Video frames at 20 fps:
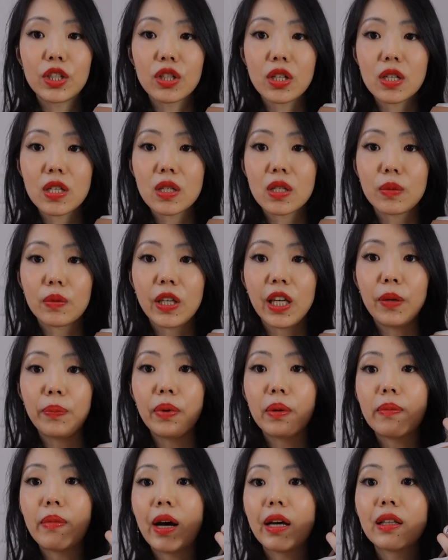just keep
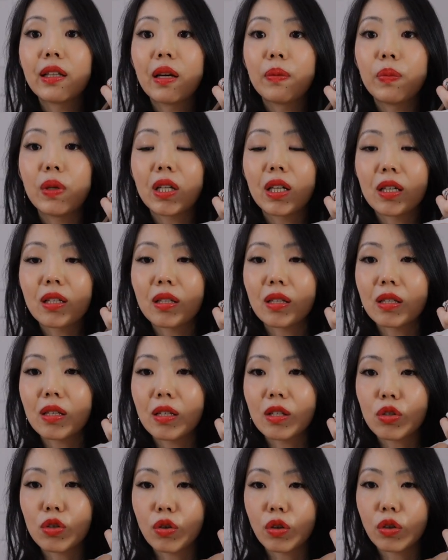in mind that because this
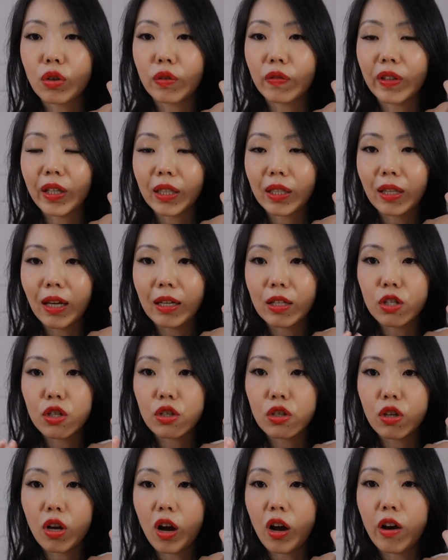is sort of like that
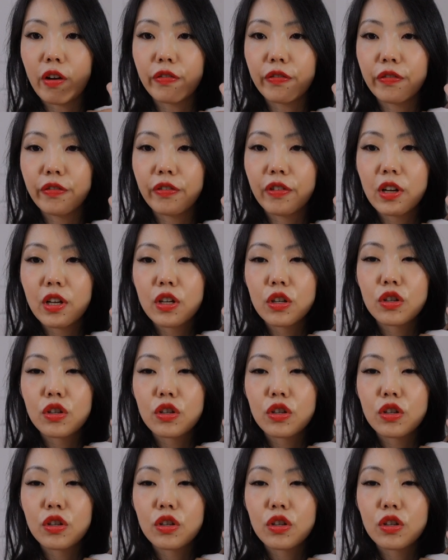soft